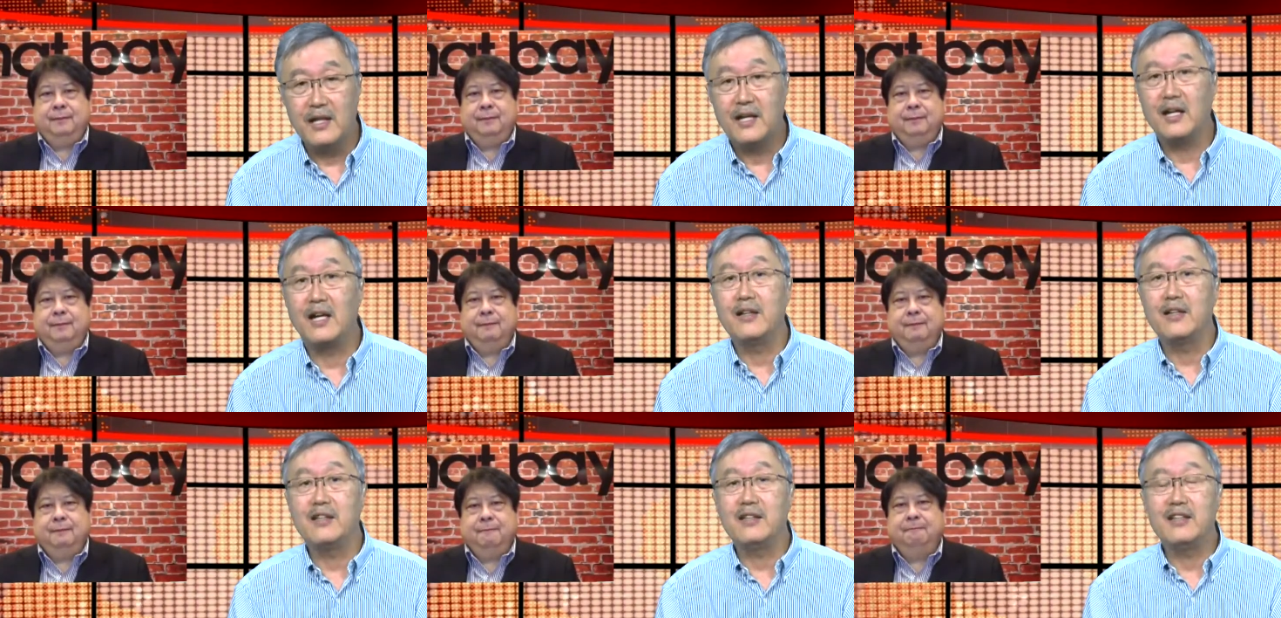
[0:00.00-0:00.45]

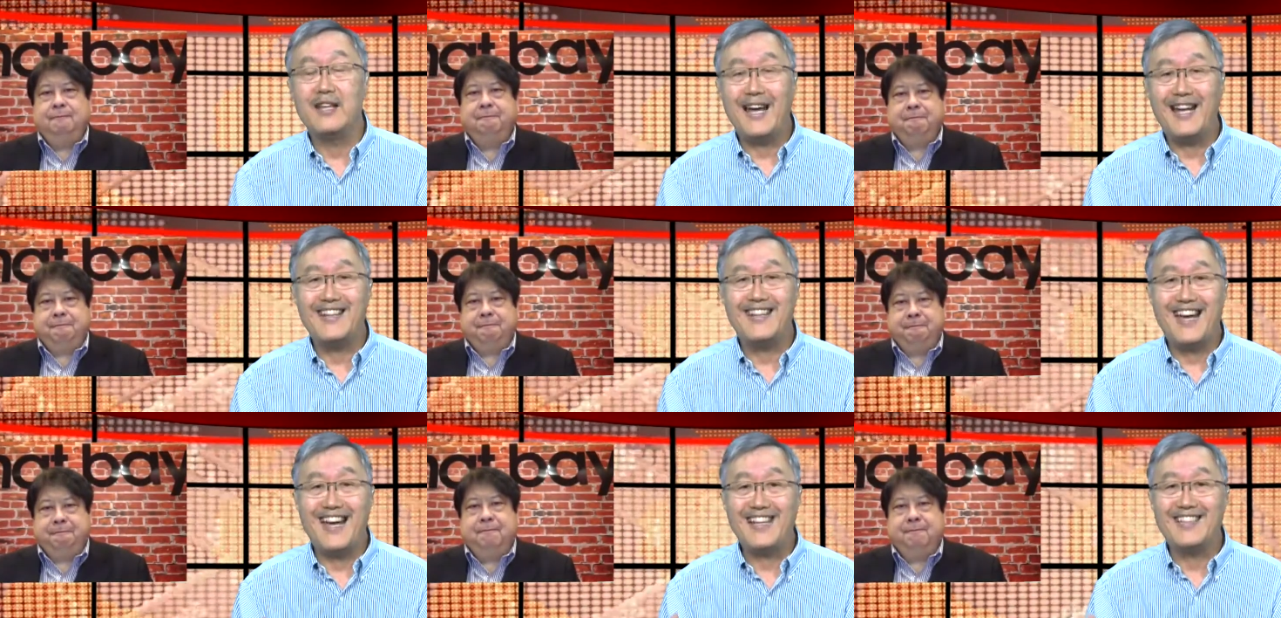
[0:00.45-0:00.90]
Speaker 1: And I think
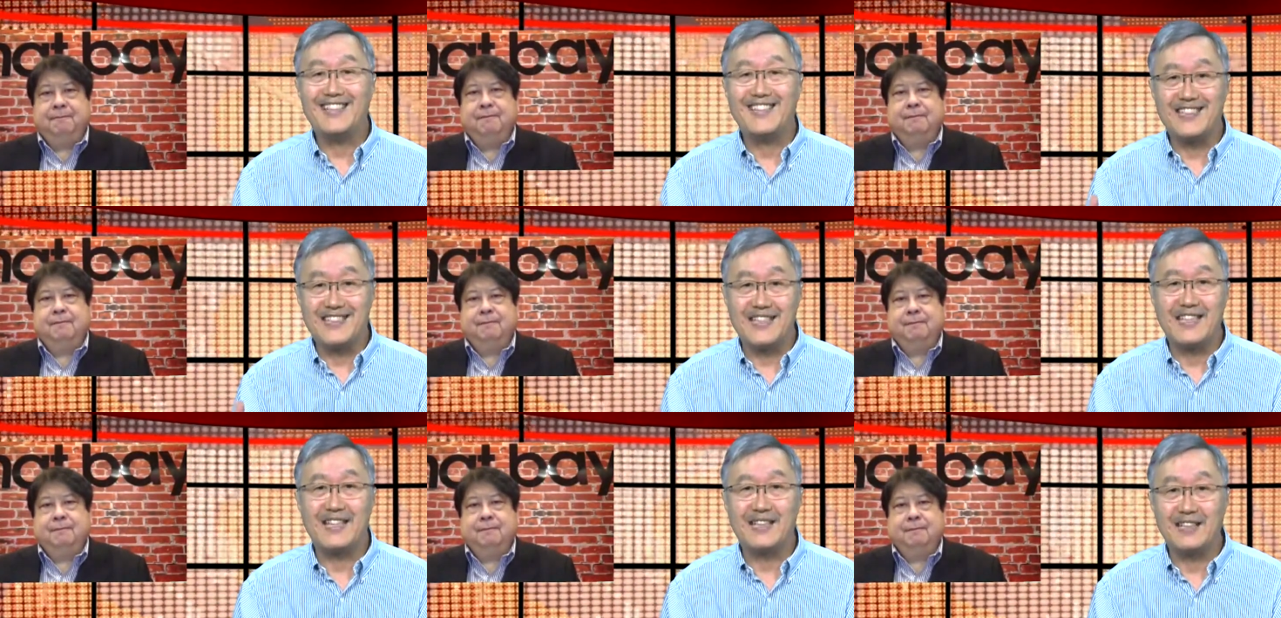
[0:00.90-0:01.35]
that
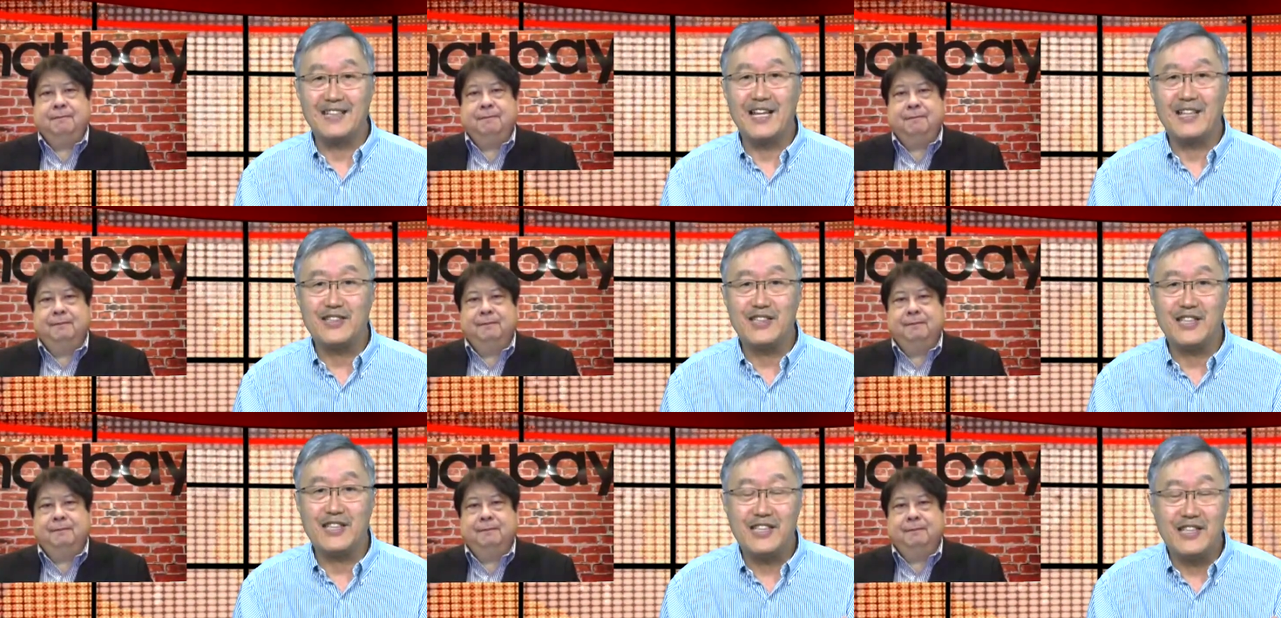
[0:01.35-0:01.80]
that's uh,
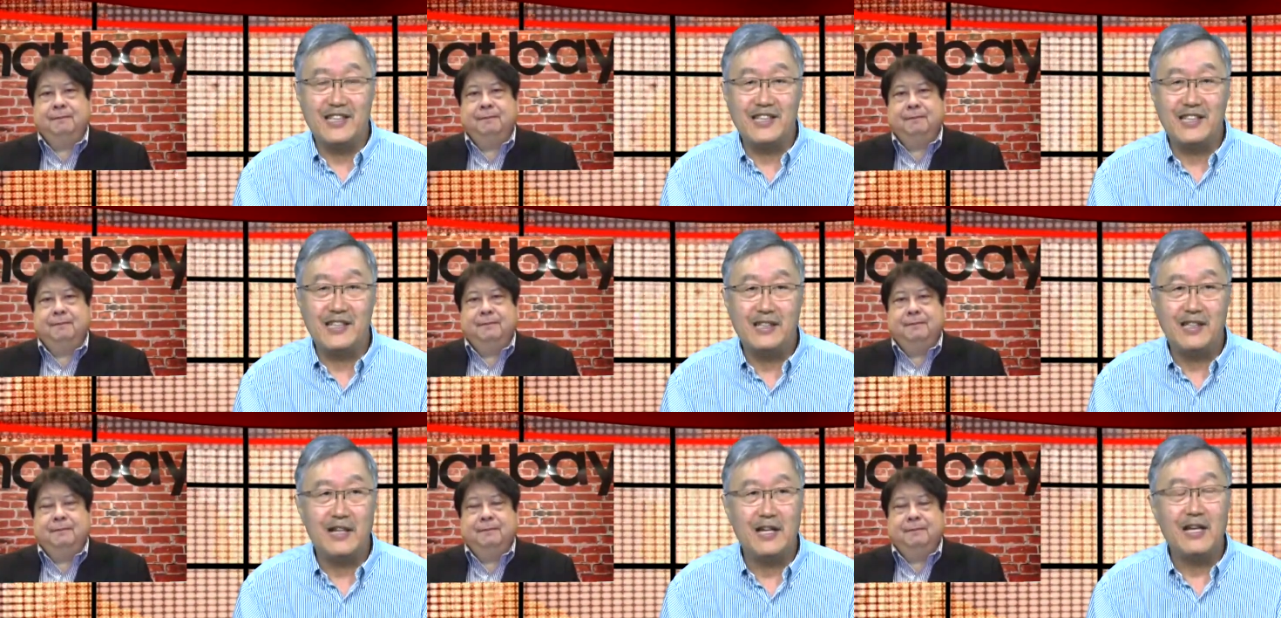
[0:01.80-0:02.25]
that's a
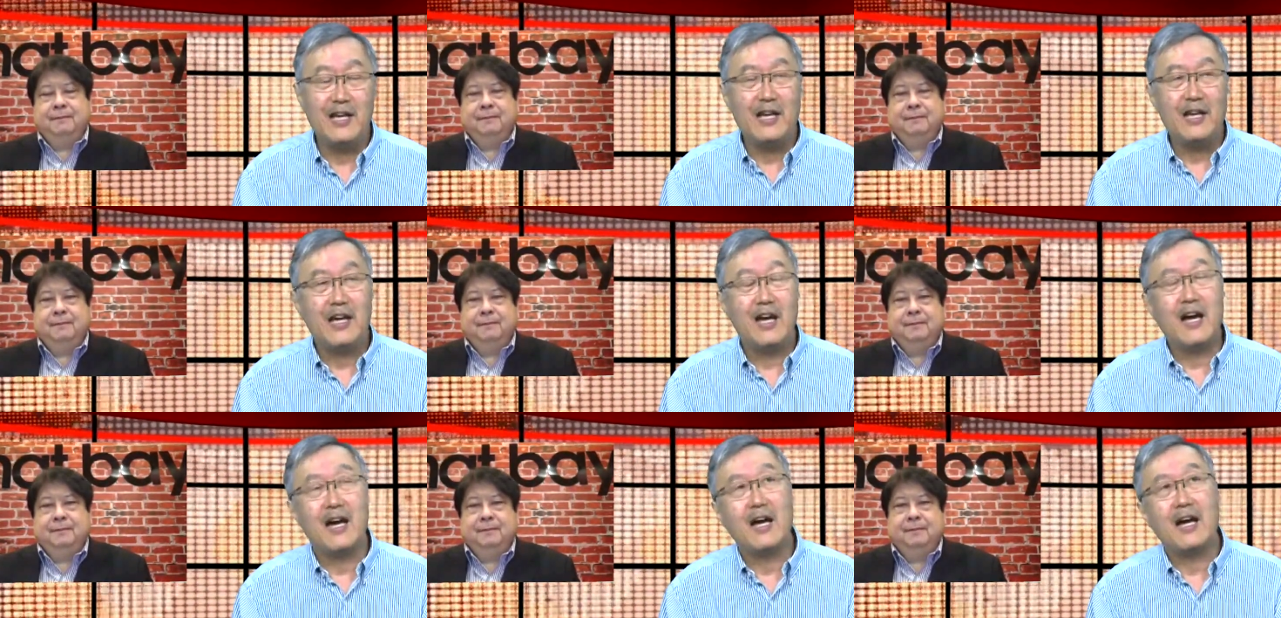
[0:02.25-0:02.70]
key
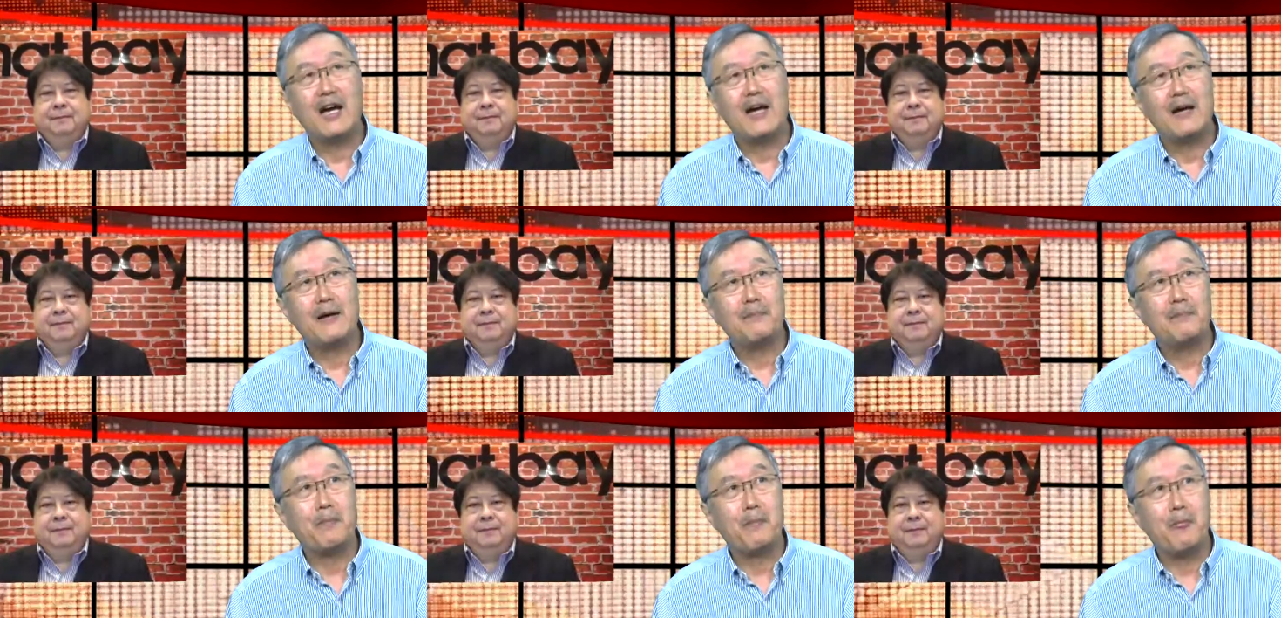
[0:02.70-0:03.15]
Um, uh,